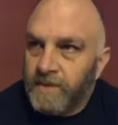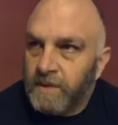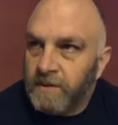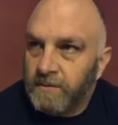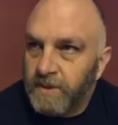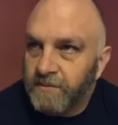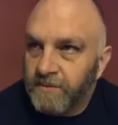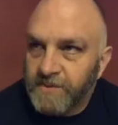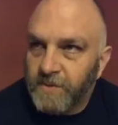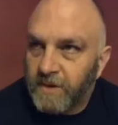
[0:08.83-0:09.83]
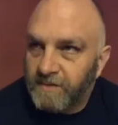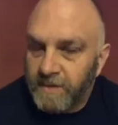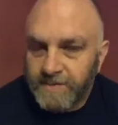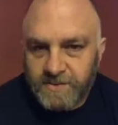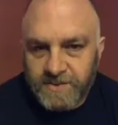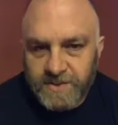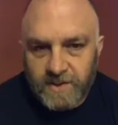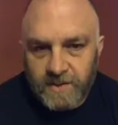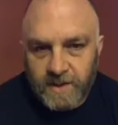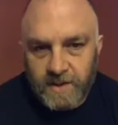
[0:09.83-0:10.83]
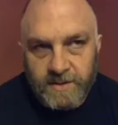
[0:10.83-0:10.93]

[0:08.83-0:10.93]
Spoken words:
Hard to believe we're 12 episodes in already.